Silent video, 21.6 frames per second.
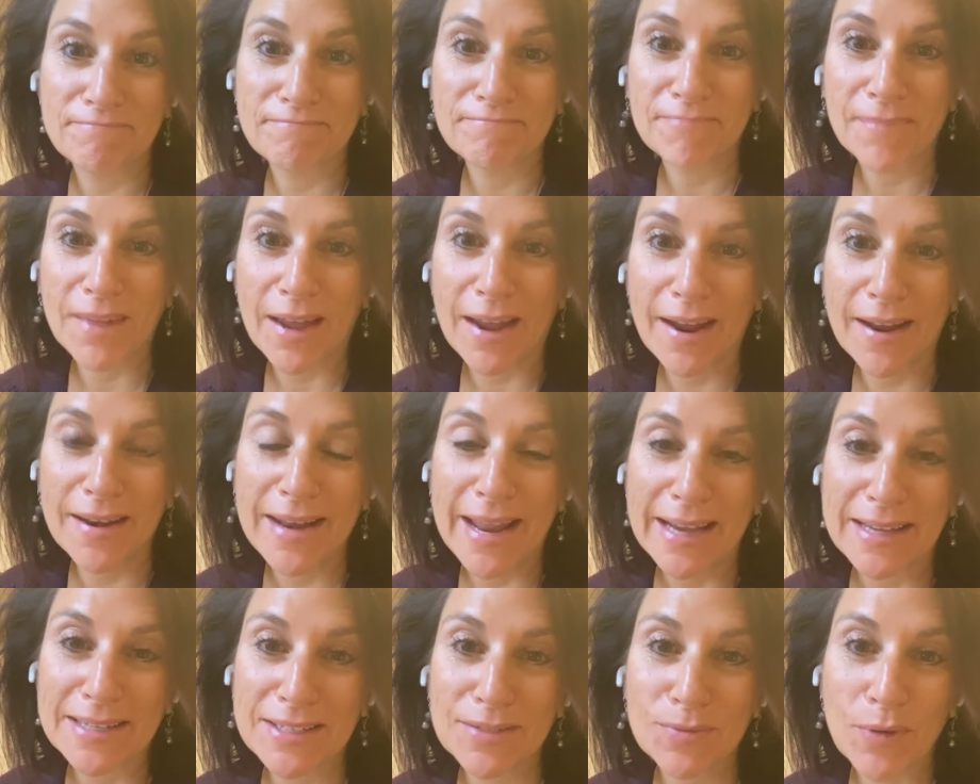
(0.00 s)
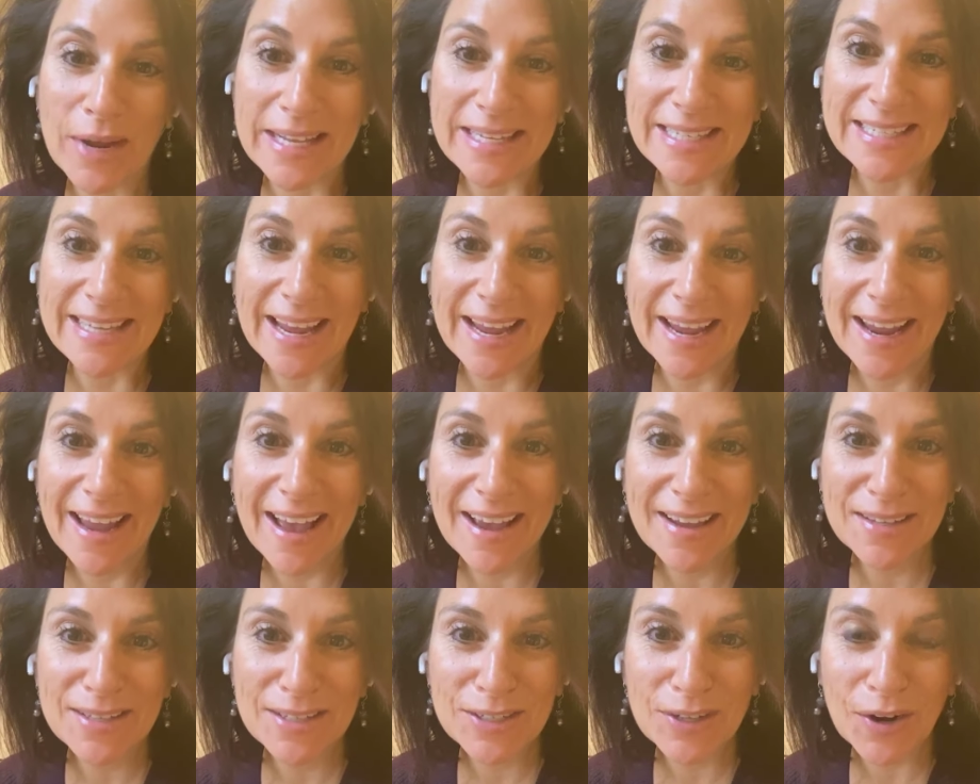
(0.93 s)
okay, next Wednesday, I
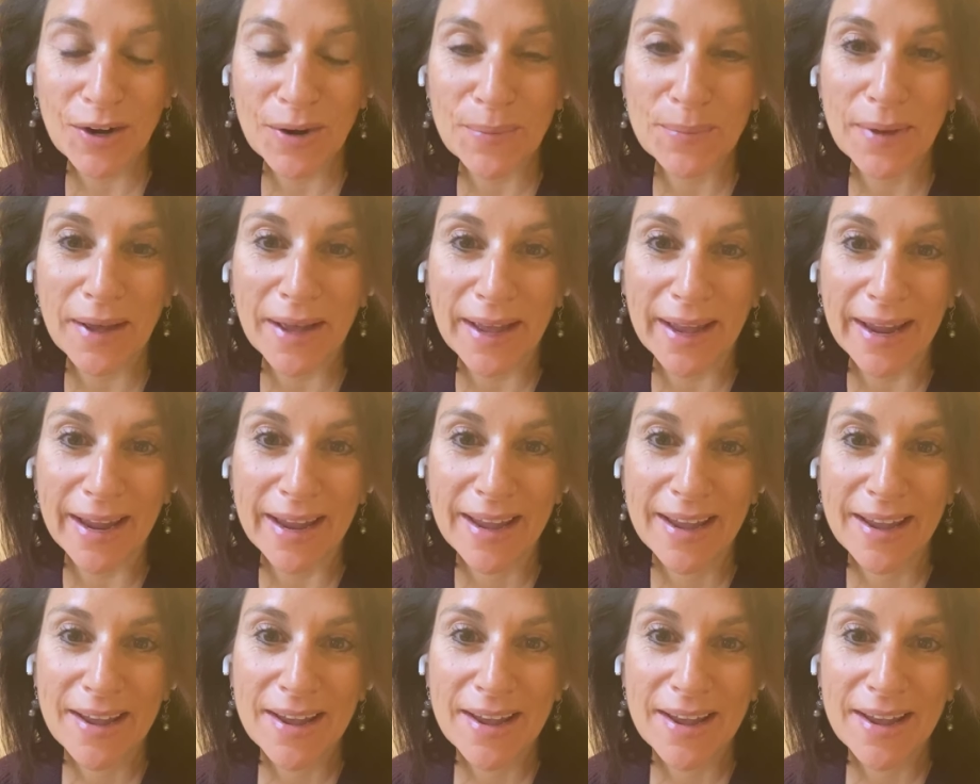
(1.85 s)
start my